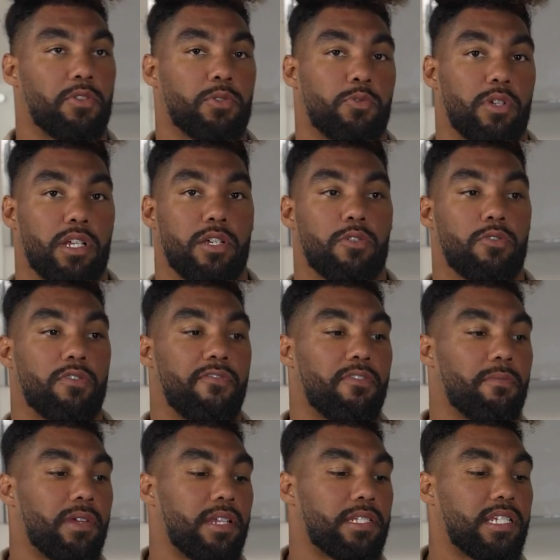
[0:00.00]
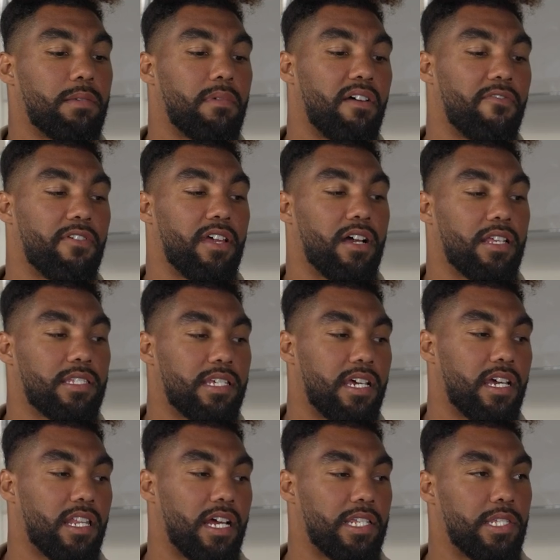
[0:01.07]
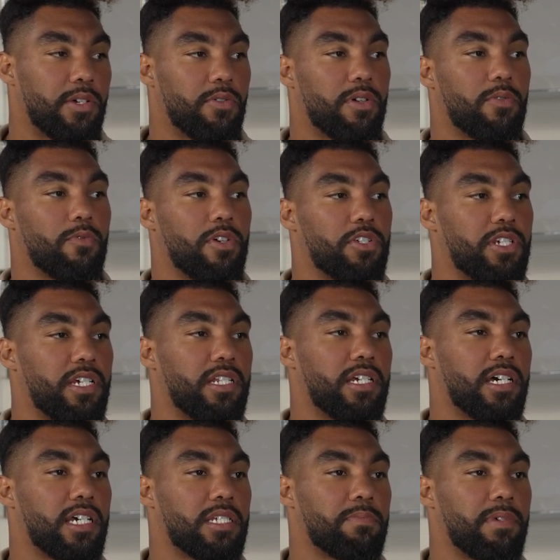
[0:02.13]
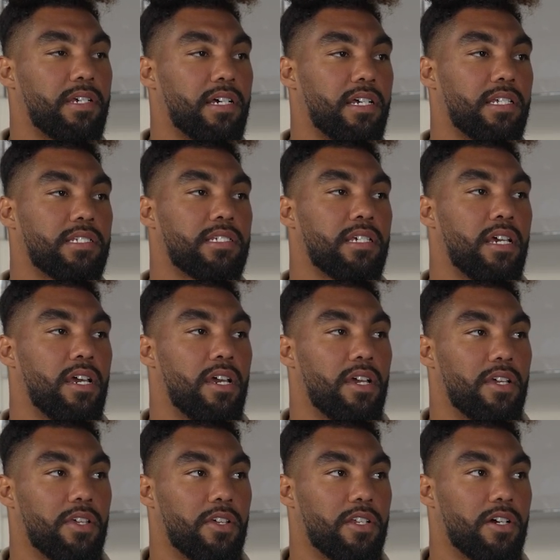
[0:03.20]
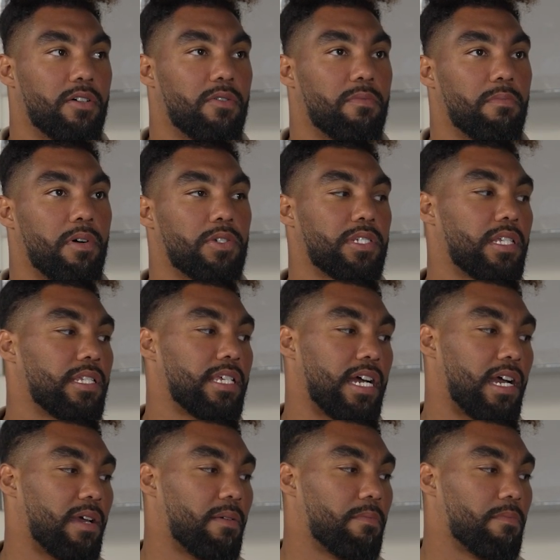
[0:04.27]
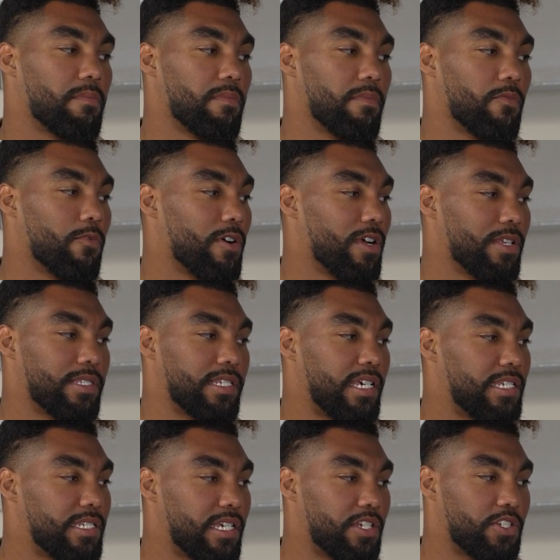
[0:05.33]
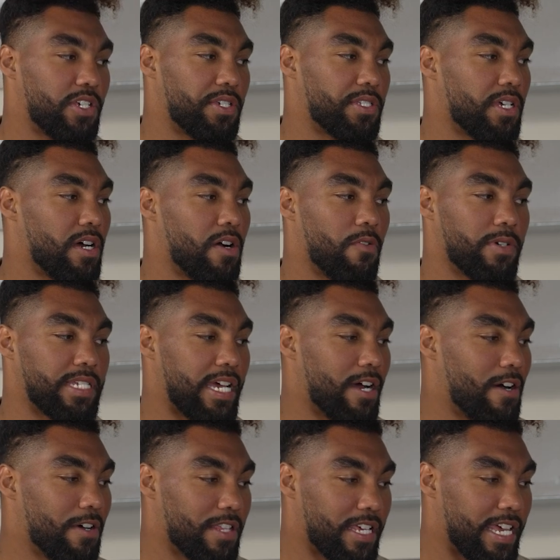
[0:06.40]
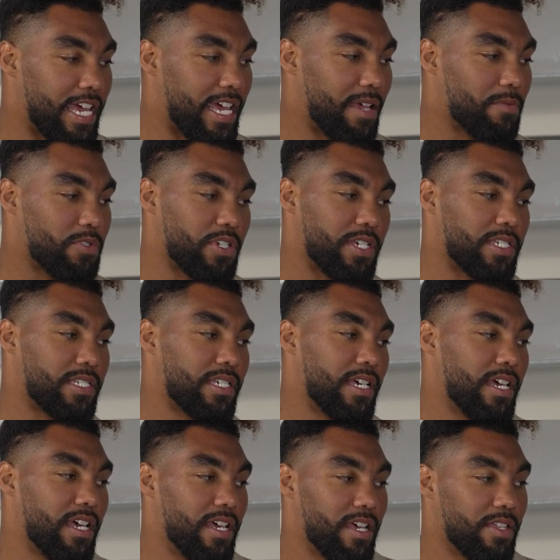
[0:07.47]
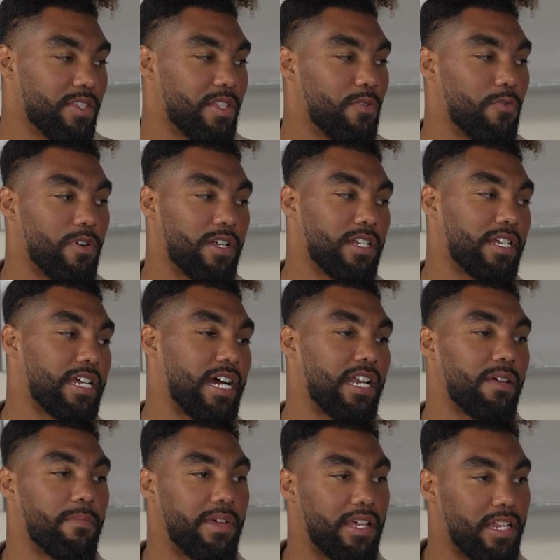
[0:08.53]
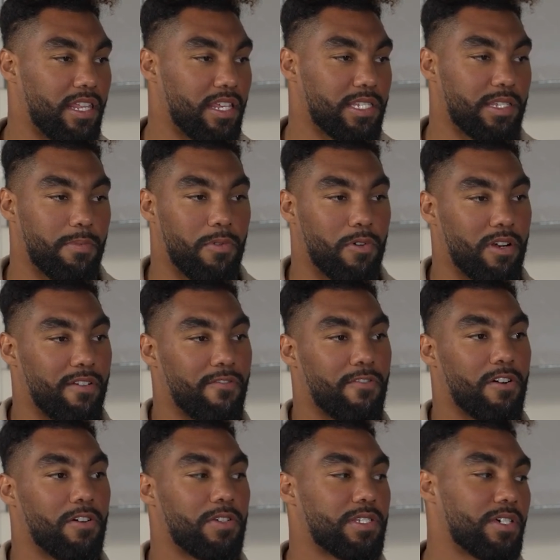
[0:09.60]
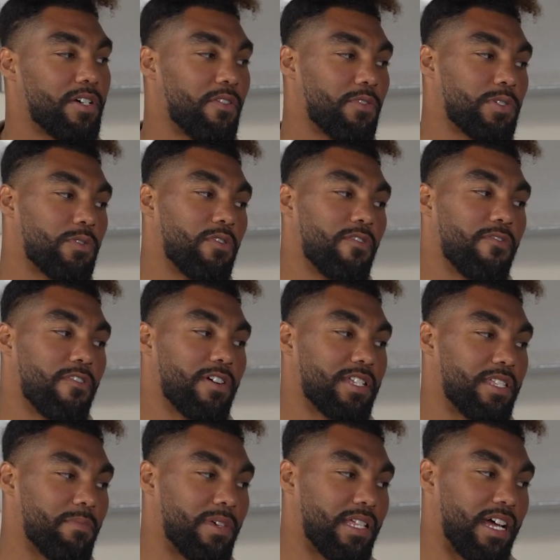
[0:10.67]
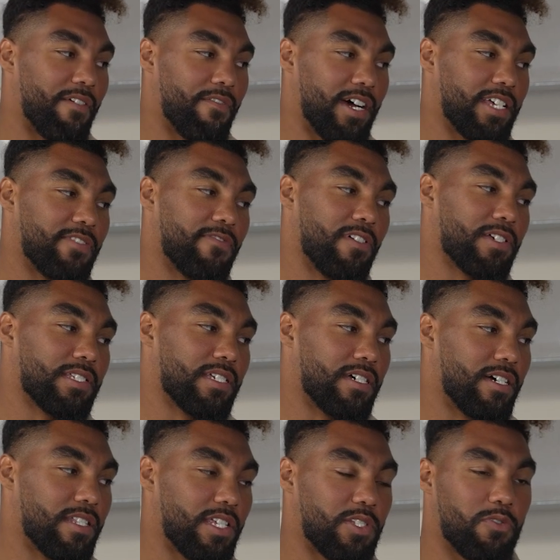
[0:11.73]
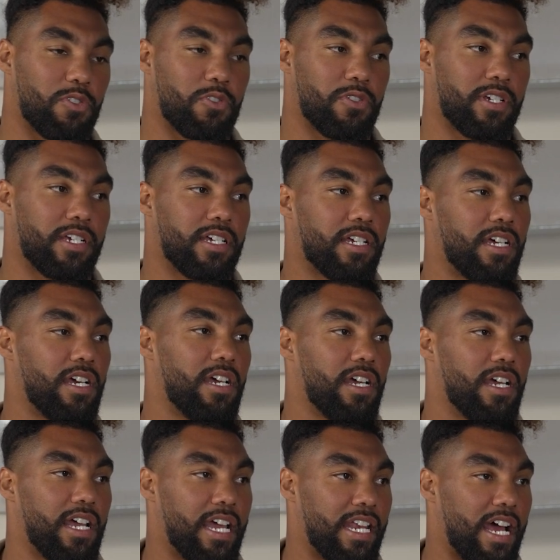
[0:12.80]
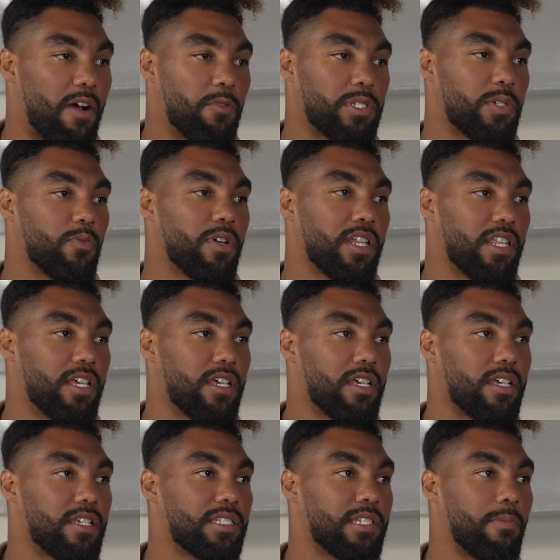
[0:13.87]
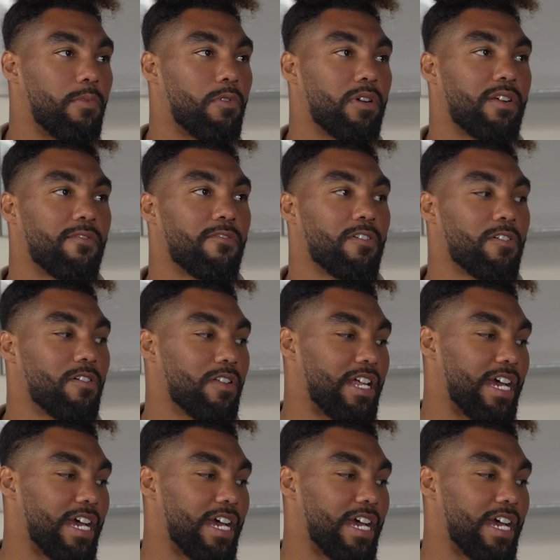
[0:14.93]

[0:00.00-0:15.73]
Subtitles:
It was really cool for me to see my fiance like doing what she does because, you know, most of the time we're in season. She's always at all the games. She's the one kind of being in the supportive role. So it was cool for it to be like vice versa on this retreat. And I was the one in the supportive role.